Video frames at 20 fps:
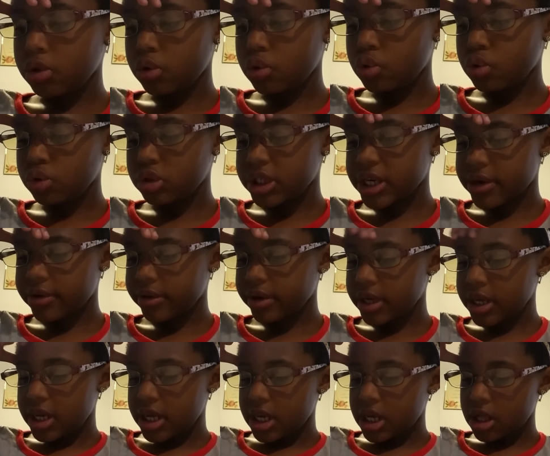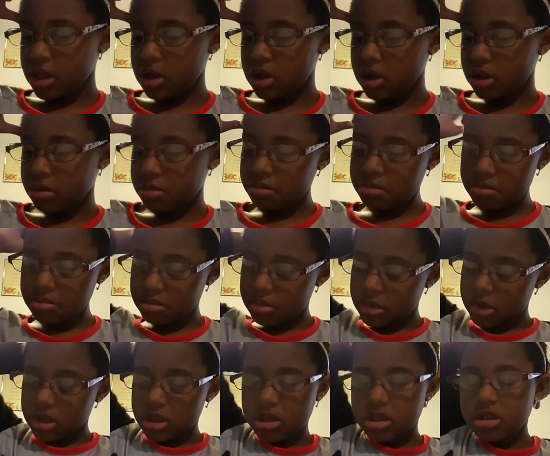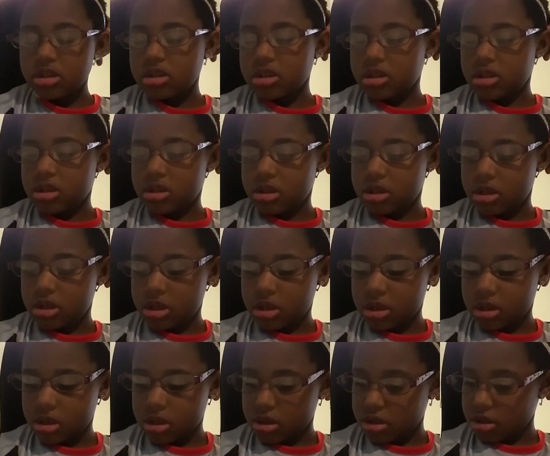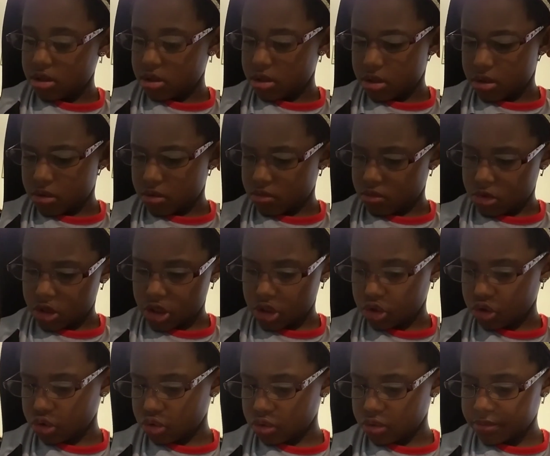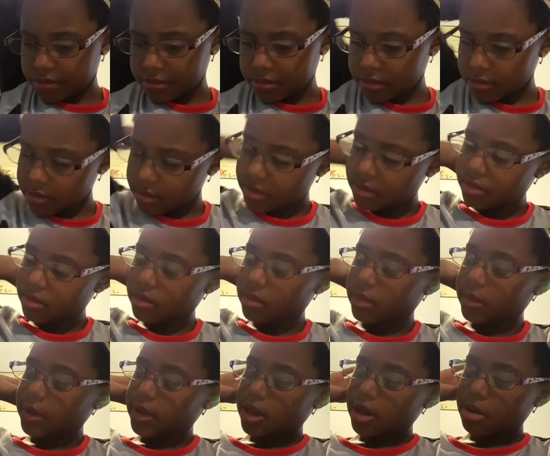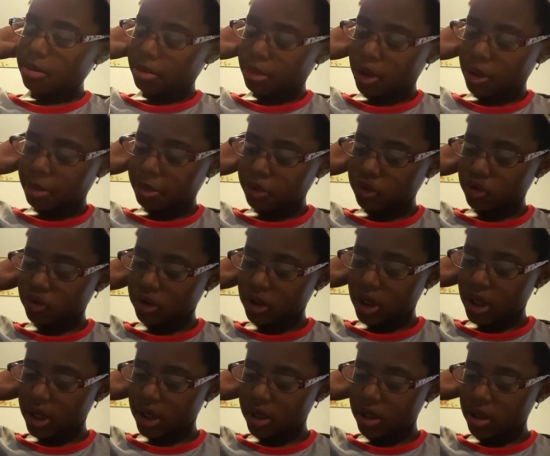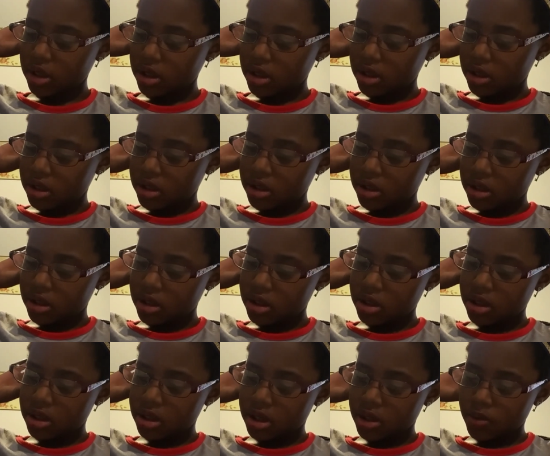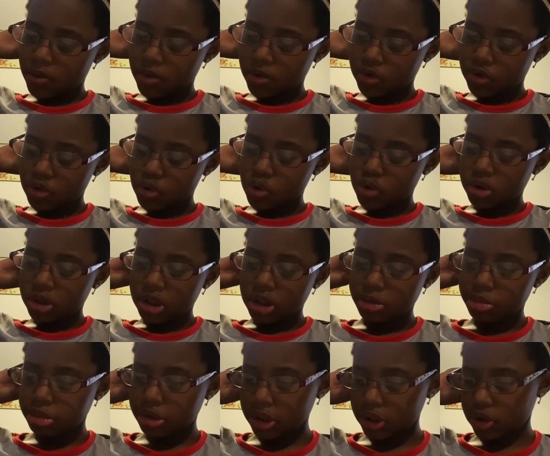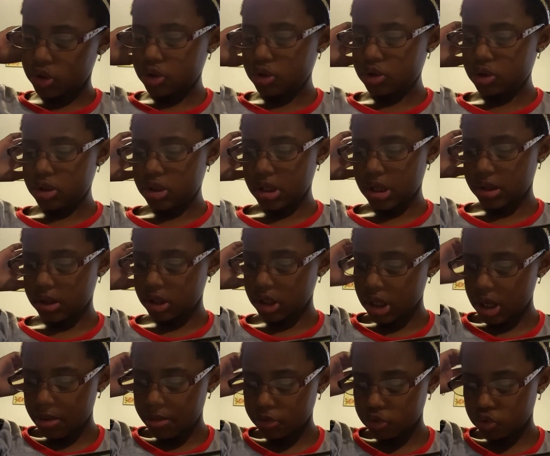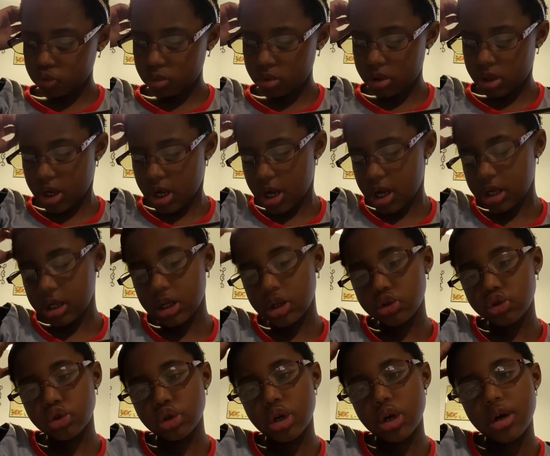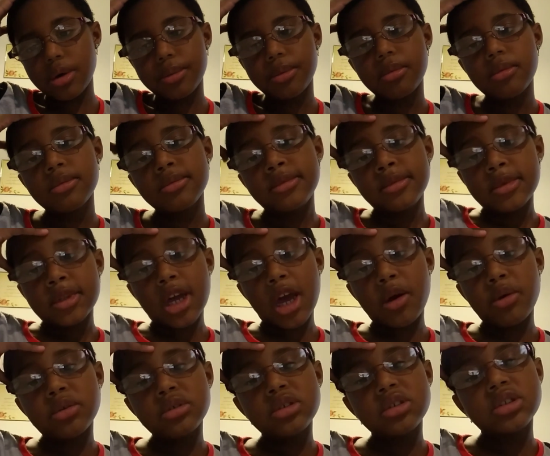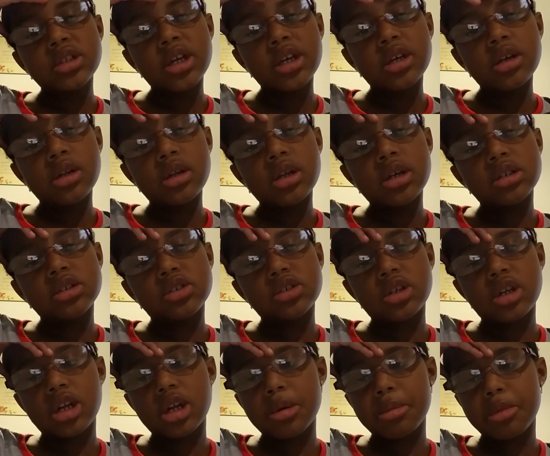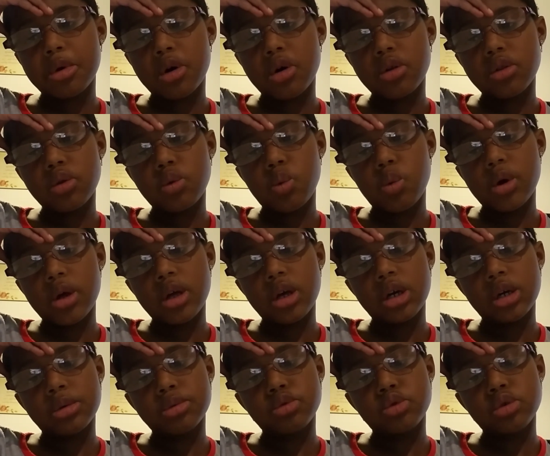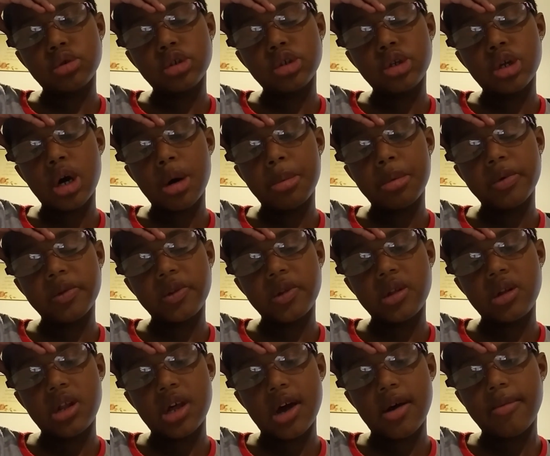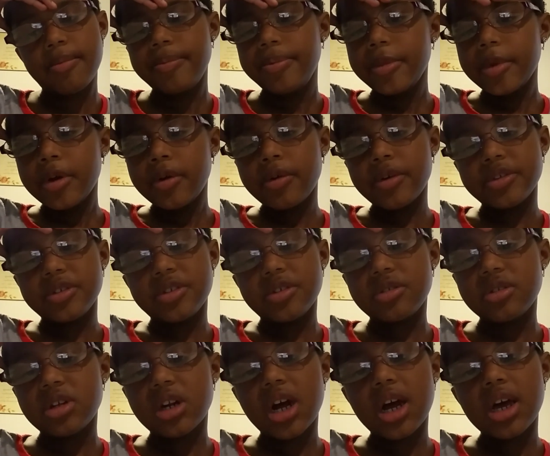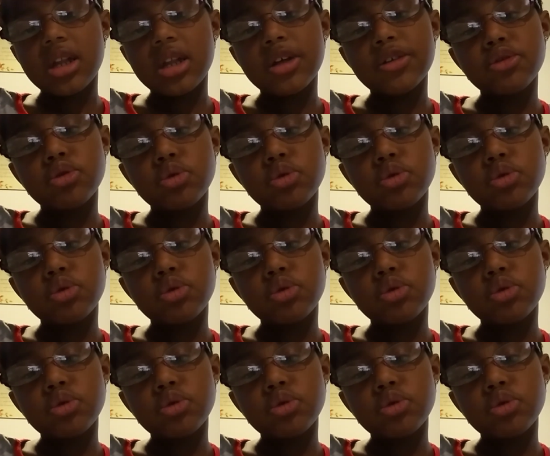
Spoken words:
old tower. It looked mystic, the purple sky, and it was the only place that the cameras were not allowed to go. I wish they could let us climb all the way up to the top of the tower, Christy said. I'd love to